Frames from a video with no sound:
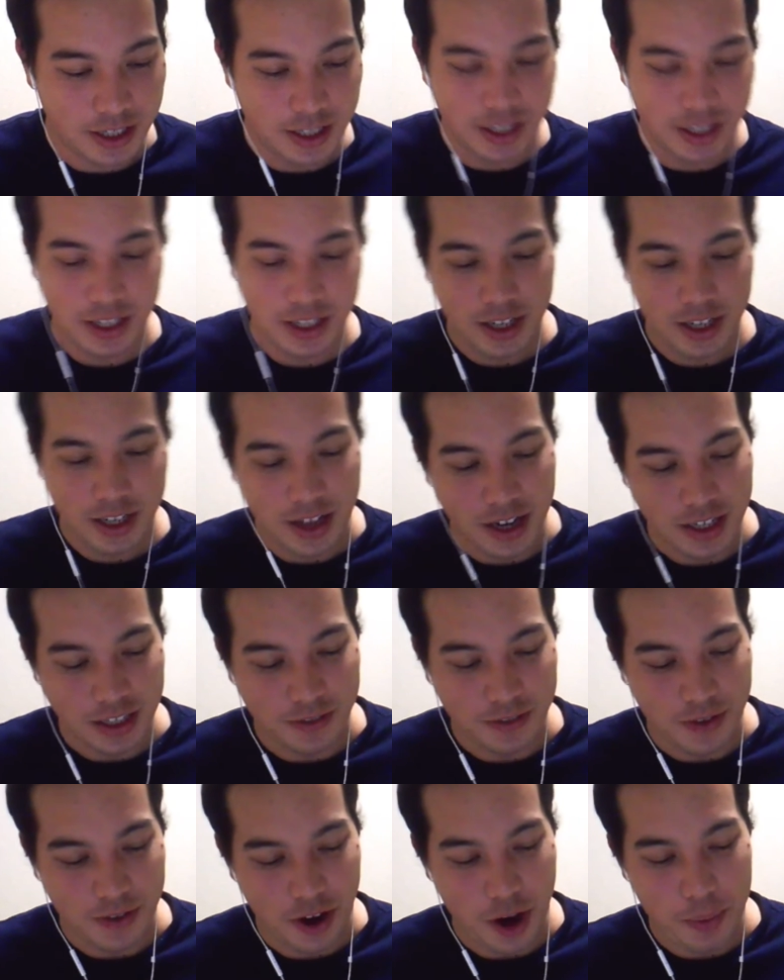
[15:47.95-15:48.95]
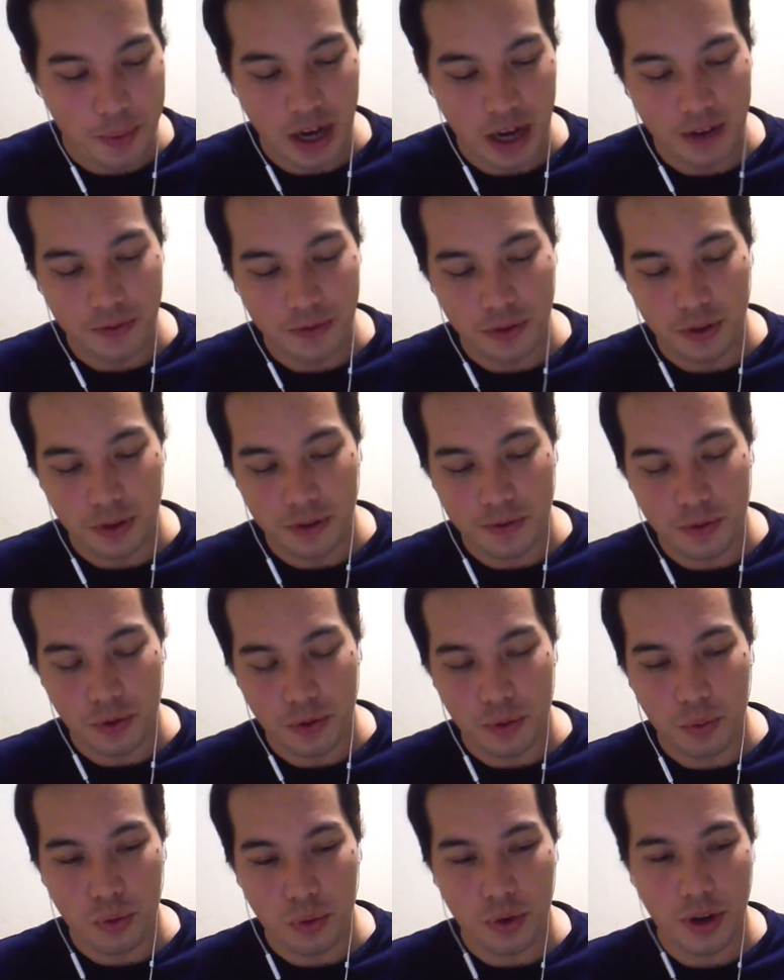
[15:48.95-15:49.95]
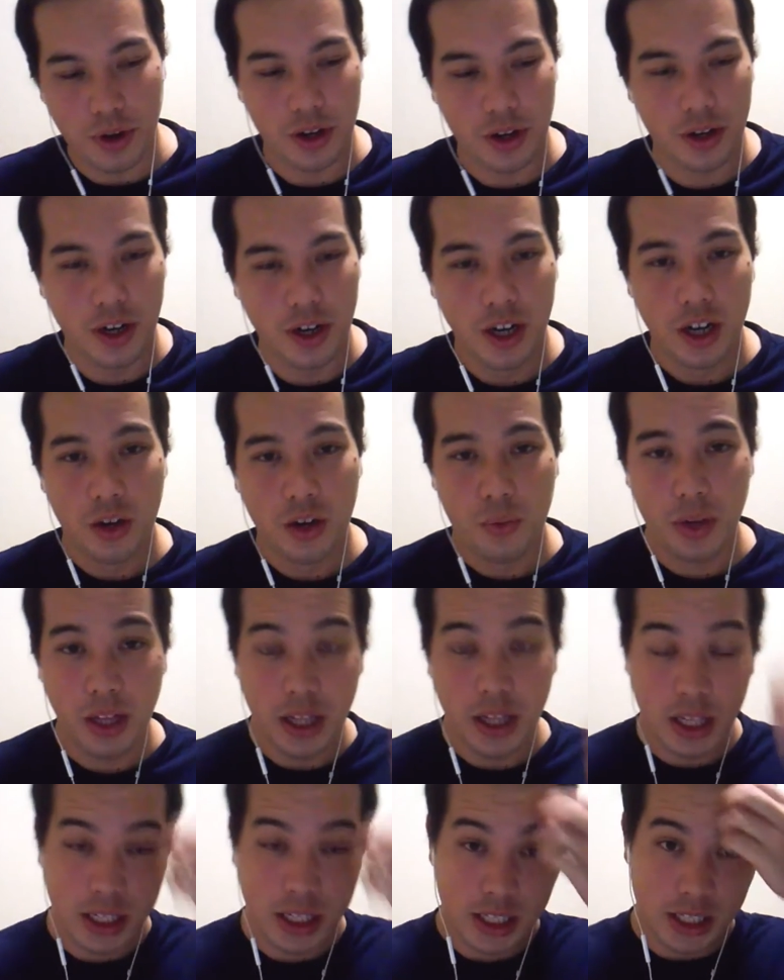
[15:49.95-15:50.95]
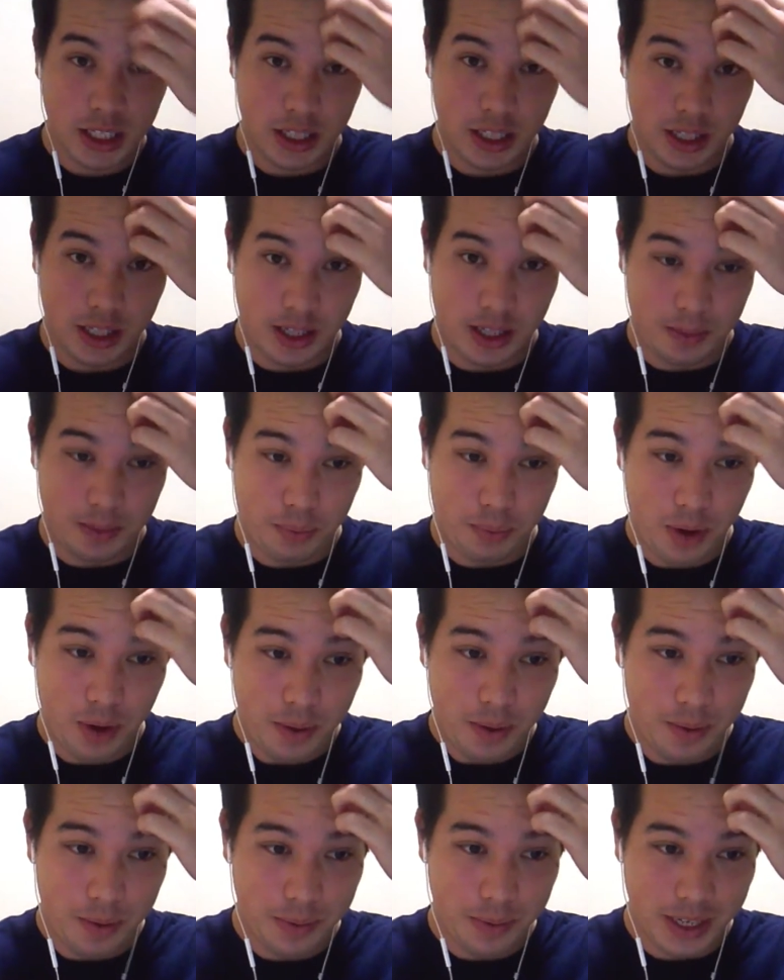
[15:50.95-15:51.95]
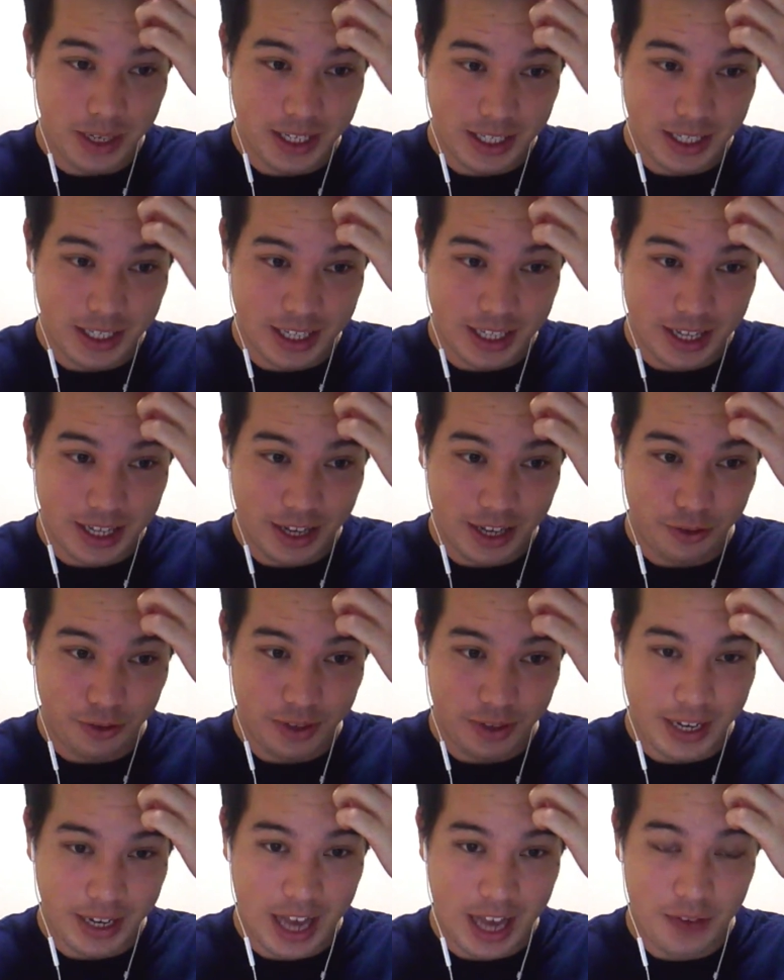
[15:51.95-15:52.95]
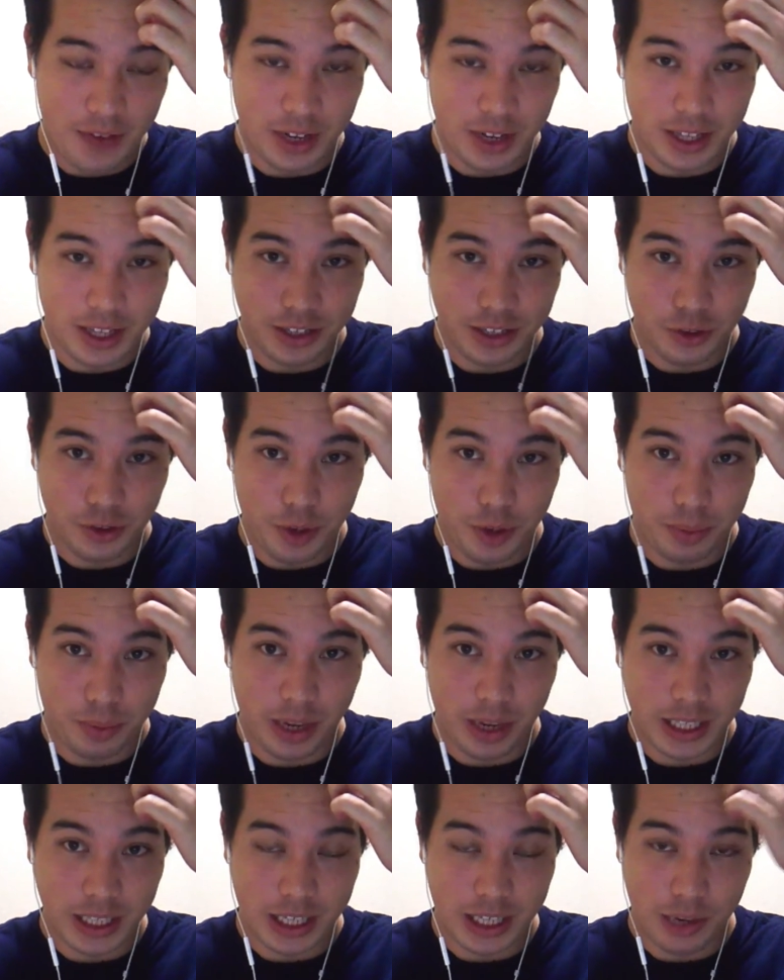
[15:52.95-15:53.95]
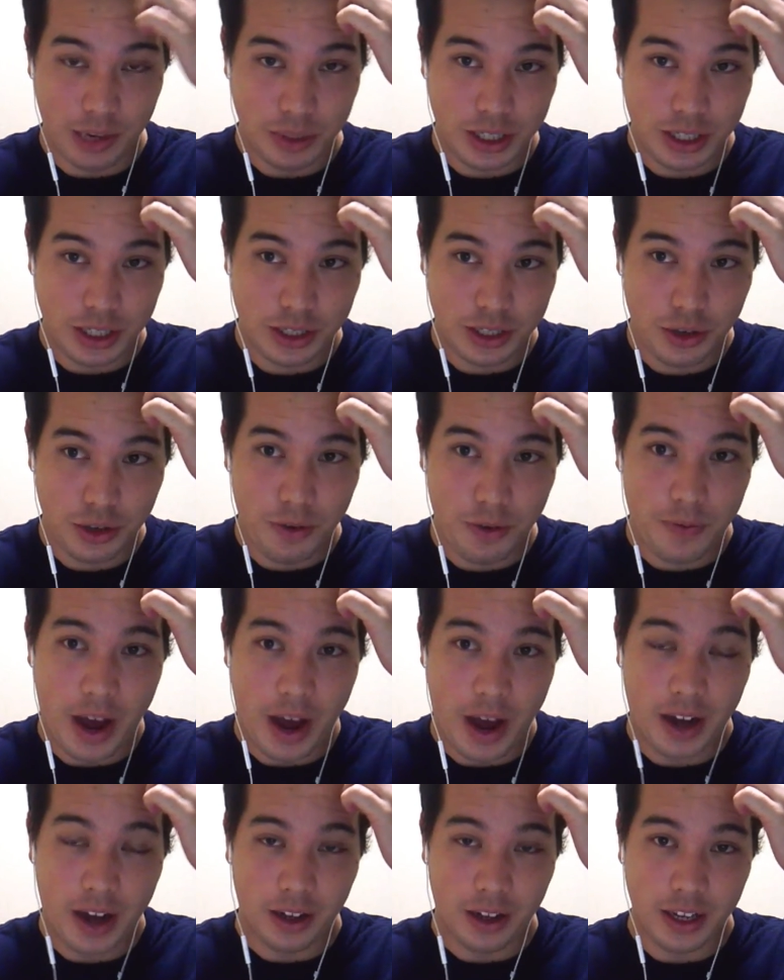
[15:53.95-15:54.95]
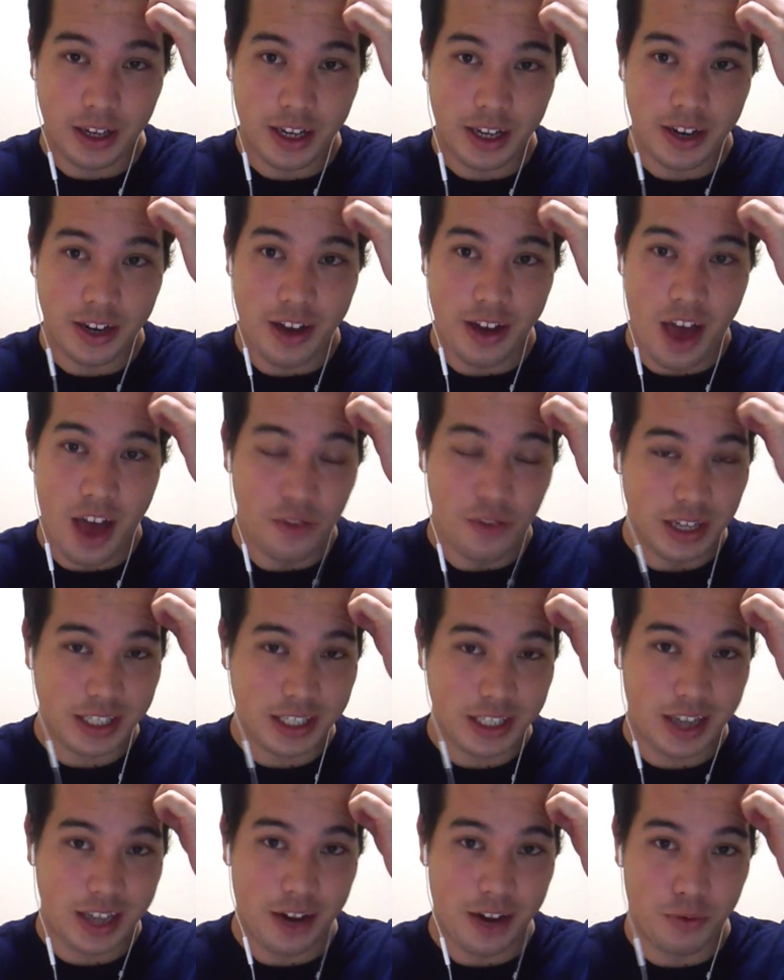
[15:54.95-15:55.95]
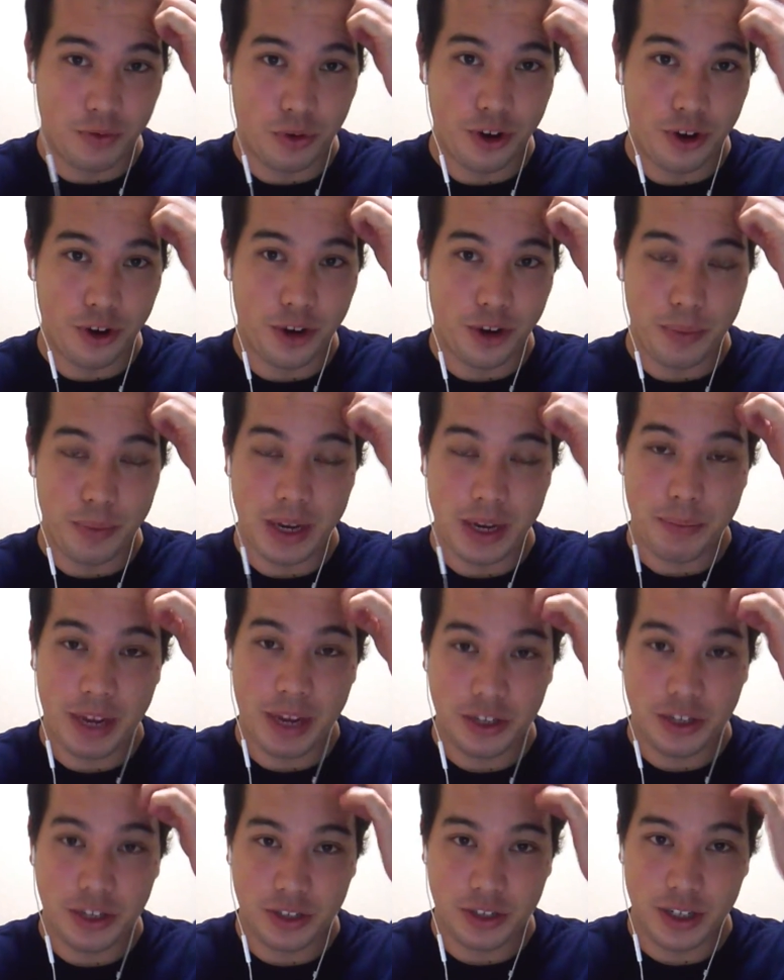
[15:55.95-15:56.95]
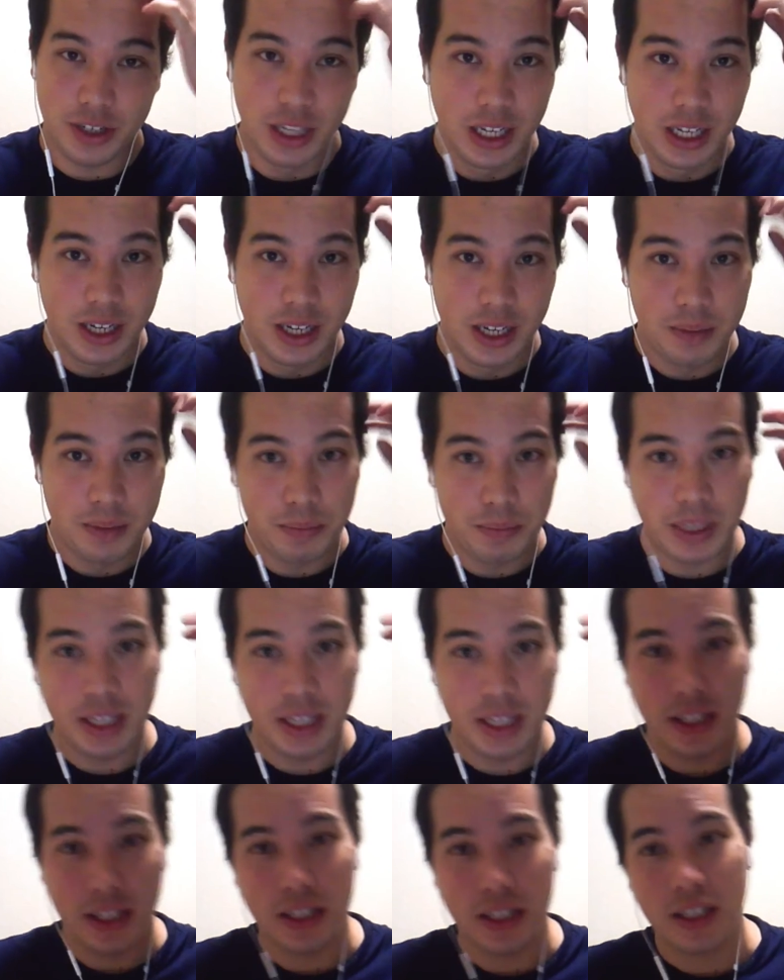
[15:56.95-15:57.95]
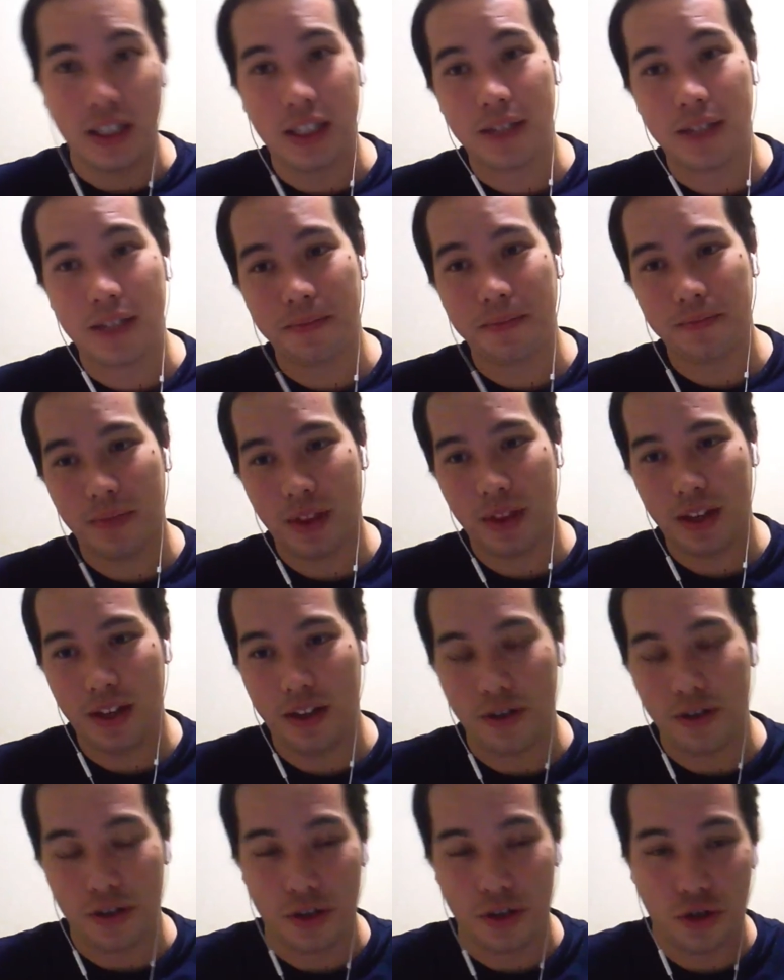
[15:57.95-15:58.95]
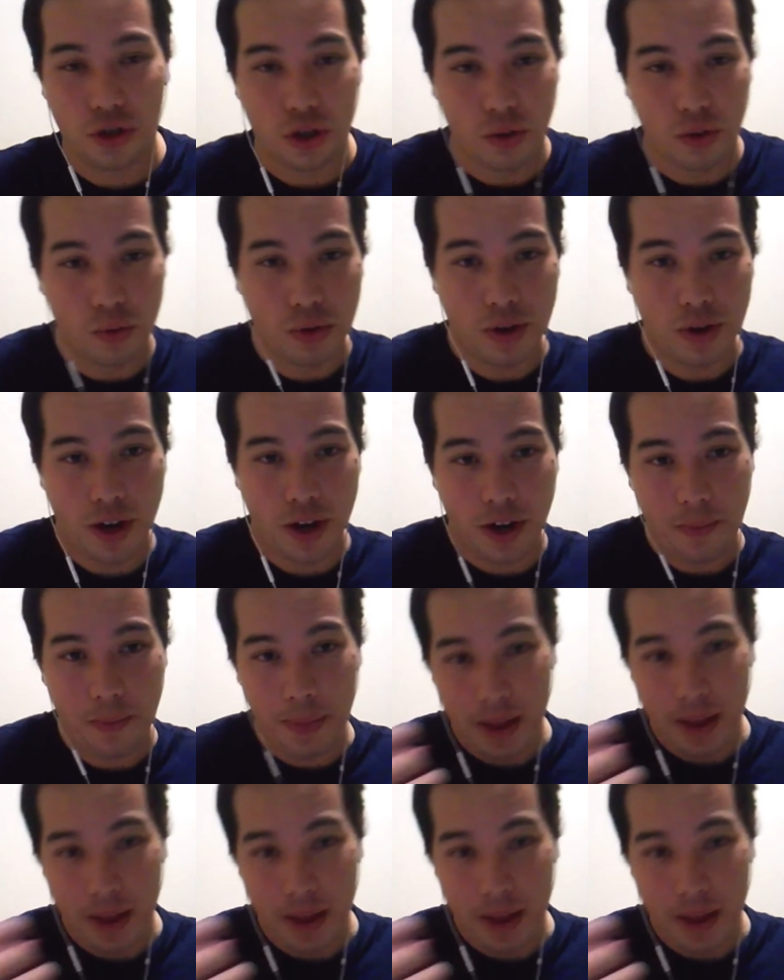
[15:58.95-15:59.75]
very painful for Warrior. Really, the problem is that they don't really have anything to replace it. It was so vital in every kind of Warrior, be it Patron, be it Control Warrior.